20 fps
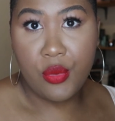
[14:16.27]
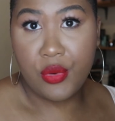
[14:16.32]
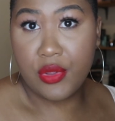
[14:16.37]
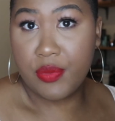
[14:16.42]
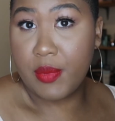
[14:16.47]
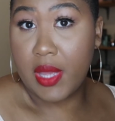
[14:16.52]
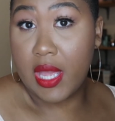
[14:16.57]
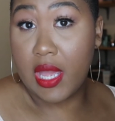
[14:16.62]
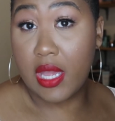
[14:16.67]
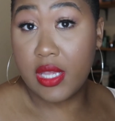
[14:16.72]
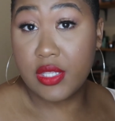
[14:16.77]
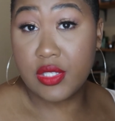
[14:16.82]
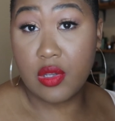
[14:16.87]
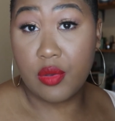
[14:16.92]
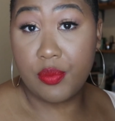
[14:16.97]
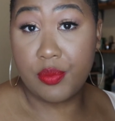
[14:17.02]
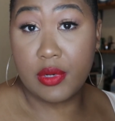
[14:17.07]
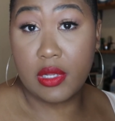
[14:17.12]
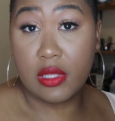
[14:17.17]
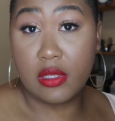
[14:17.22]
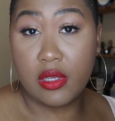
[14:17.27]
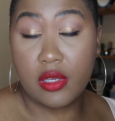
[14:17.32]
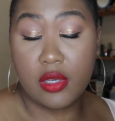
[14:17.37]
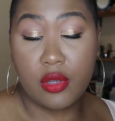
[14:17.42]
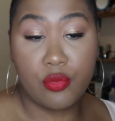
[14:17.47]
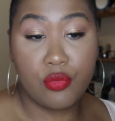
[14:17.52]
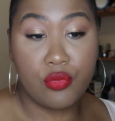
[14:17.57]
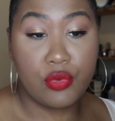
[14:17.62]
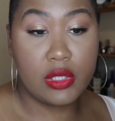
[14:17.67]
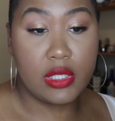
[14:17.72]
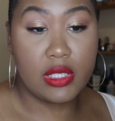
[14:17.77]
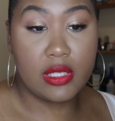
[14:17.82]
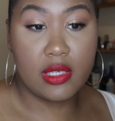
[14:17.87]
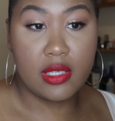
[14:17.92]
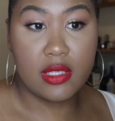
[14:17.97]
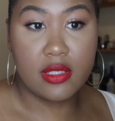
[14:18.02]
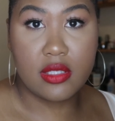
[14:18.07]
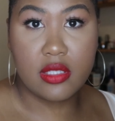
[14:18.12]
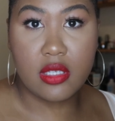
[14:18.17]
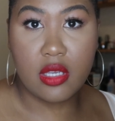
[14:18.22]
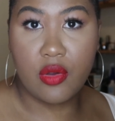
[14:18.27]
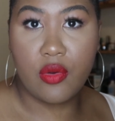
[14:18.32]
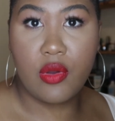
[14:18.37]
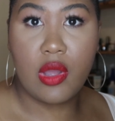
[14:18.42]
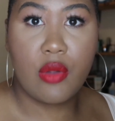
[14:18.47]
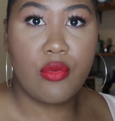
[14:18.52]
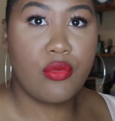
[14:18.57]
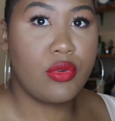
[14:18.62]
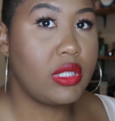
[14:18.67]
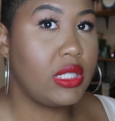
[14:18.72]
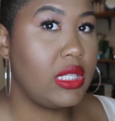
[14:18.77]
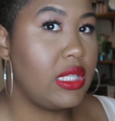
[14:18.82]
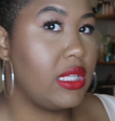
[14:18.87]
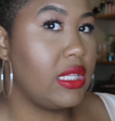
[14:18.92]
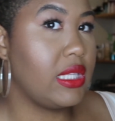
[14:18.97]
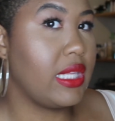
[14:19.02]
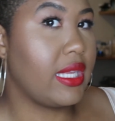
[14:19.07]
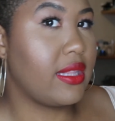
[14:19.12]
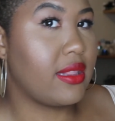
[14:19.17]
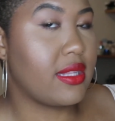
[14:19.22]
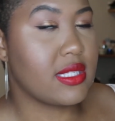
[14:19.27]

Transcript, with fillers: with my eyes open I look really good so I really like